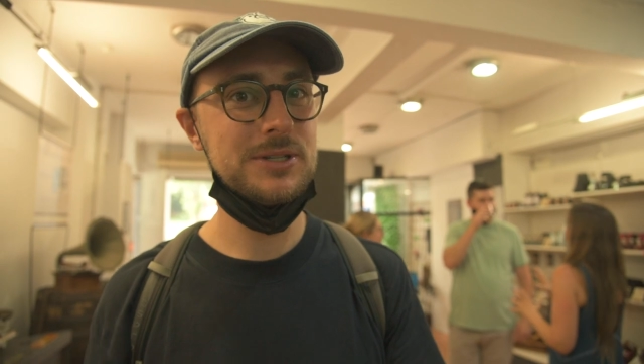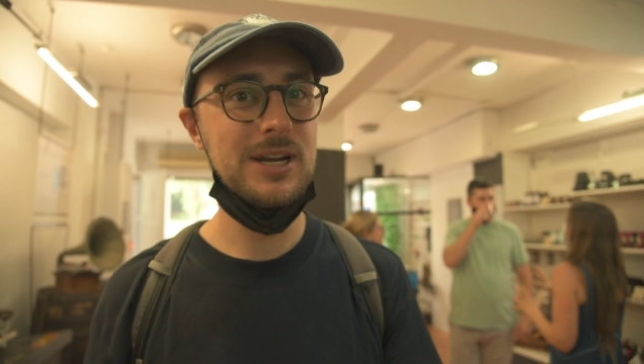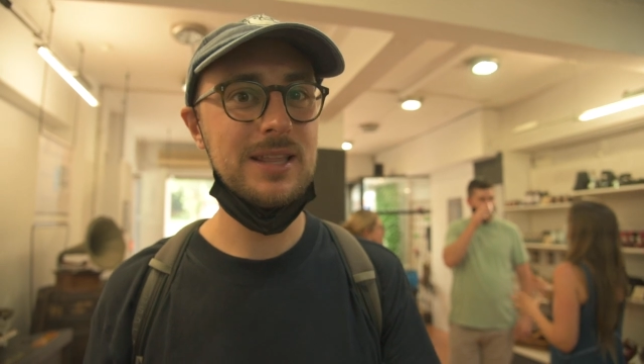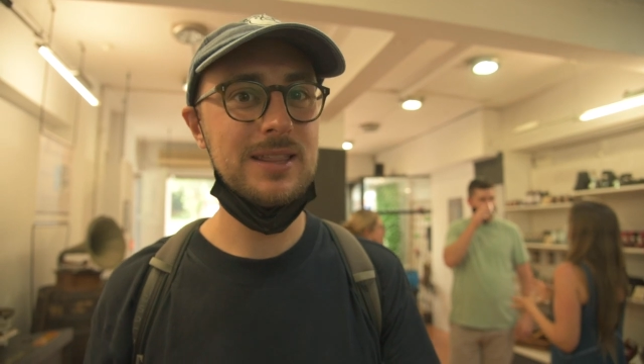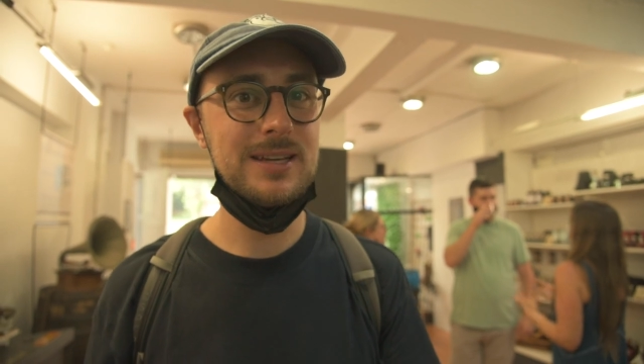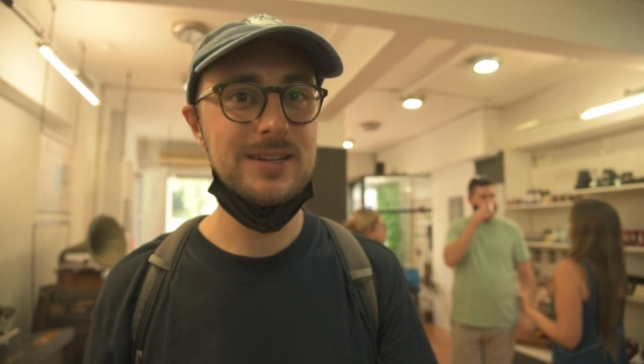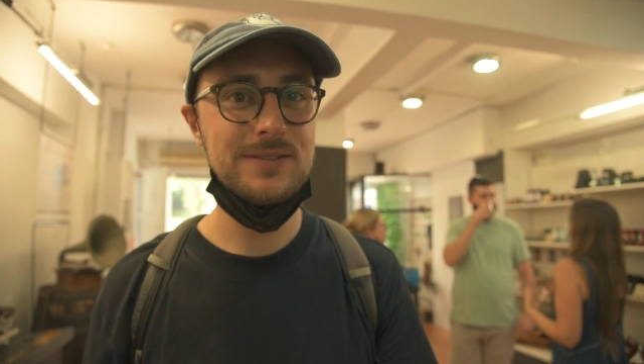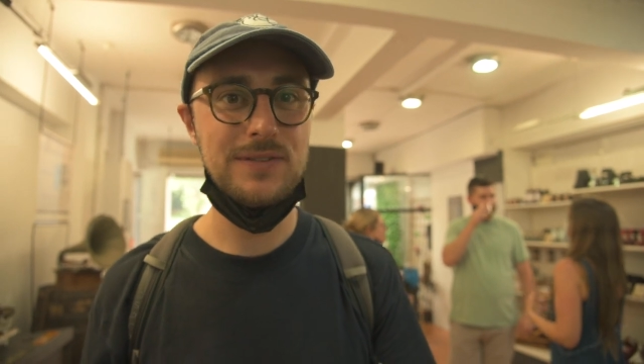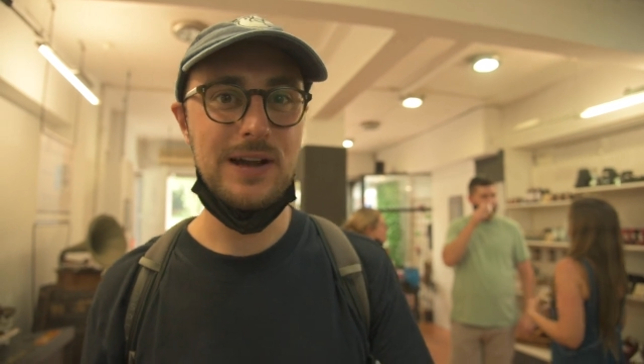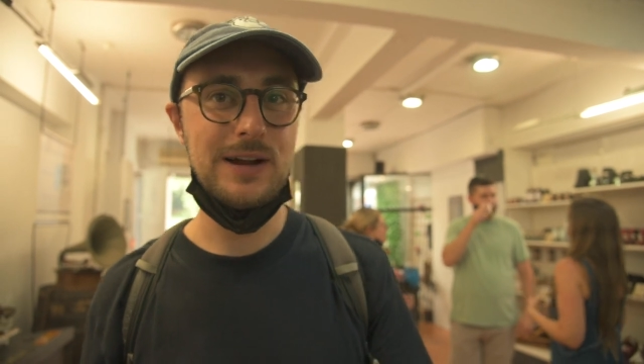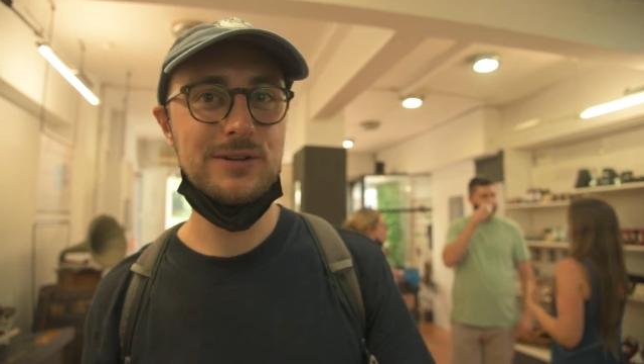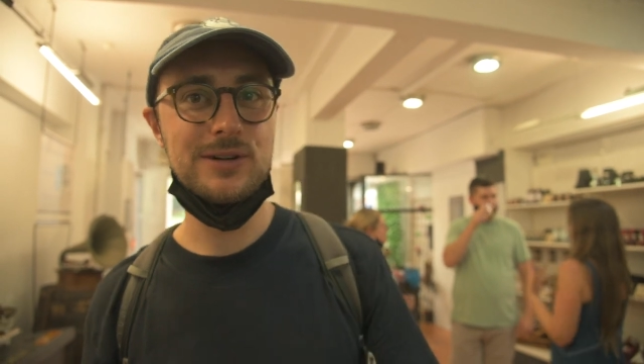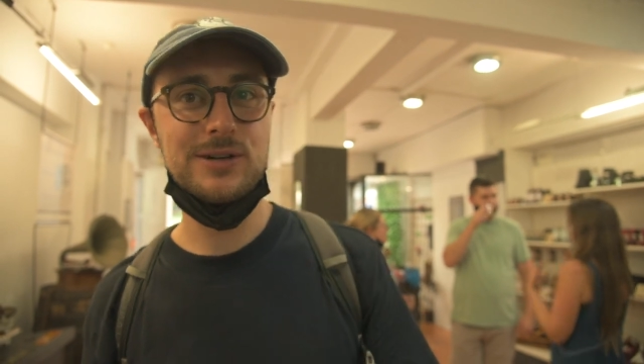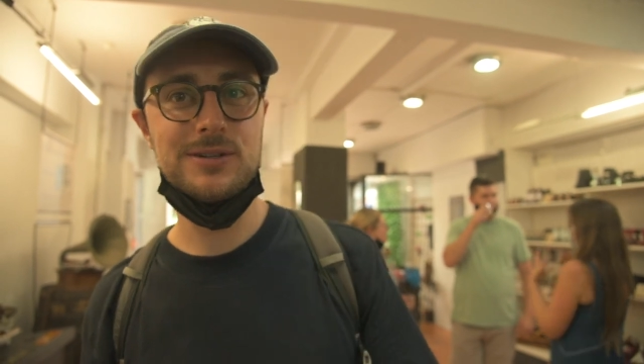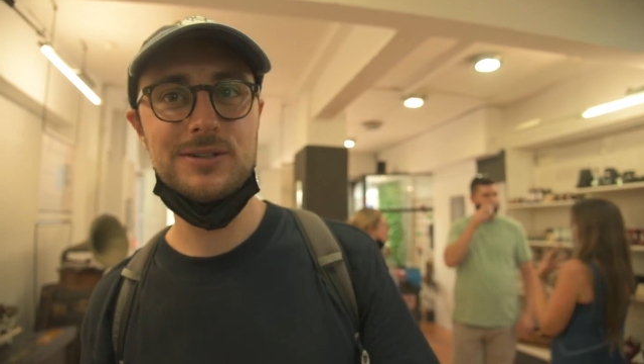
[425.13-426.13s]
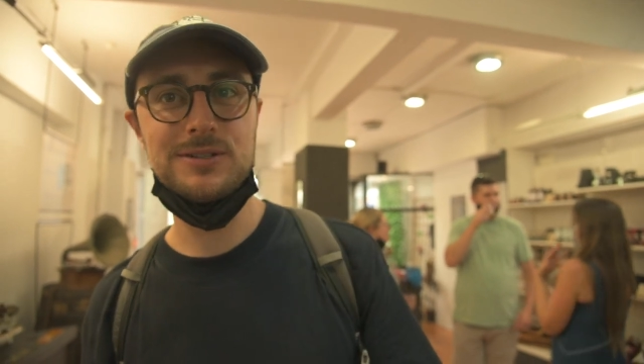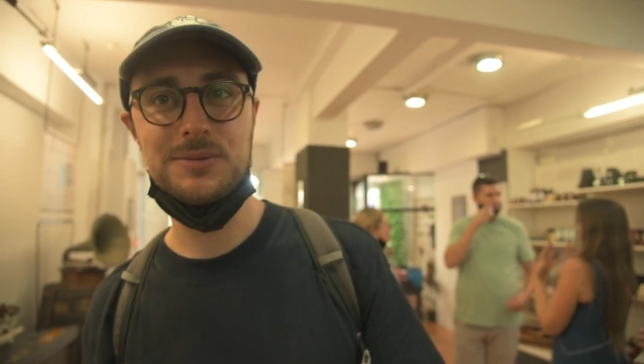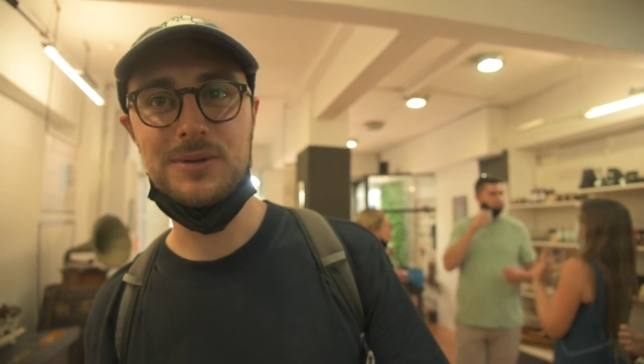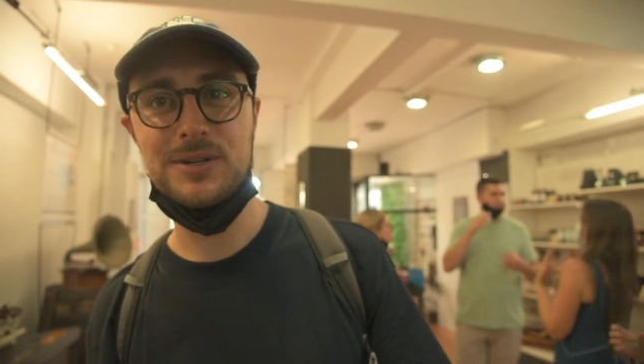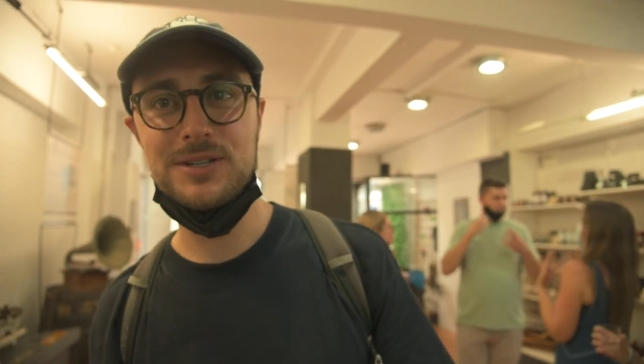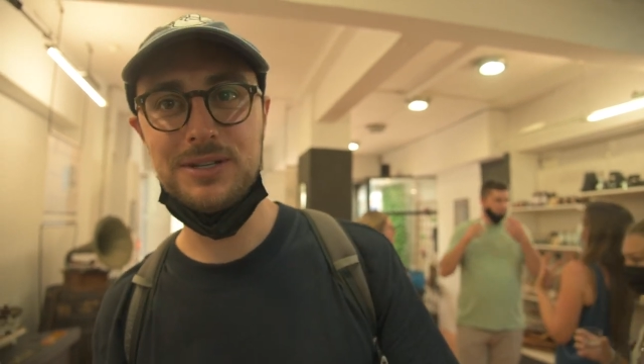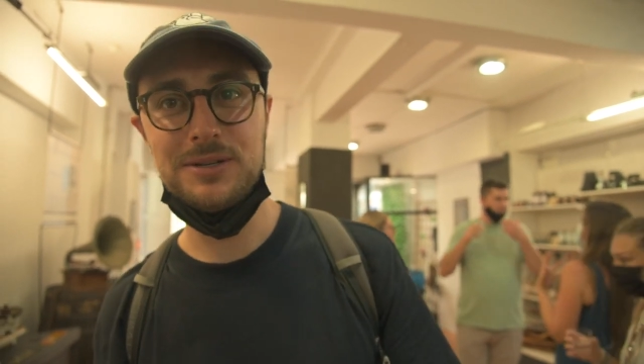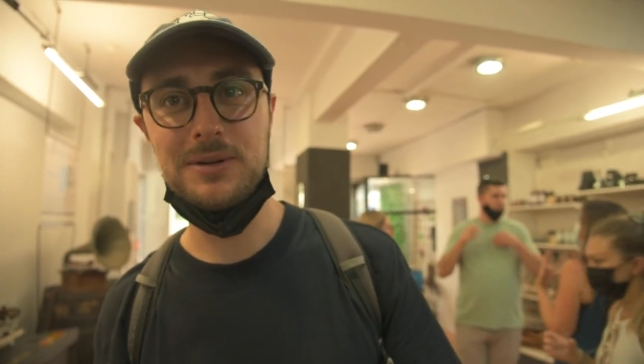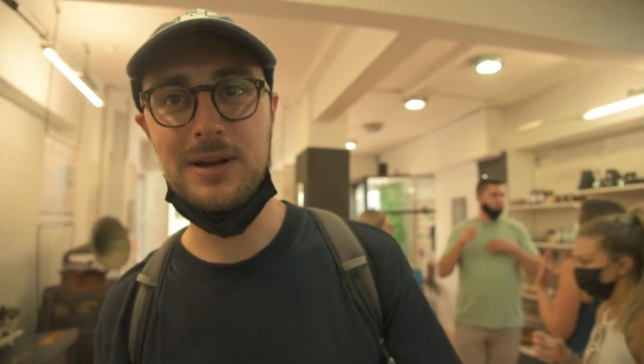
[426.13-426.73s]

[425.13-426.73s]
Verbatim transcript: which I think for alcohol is what you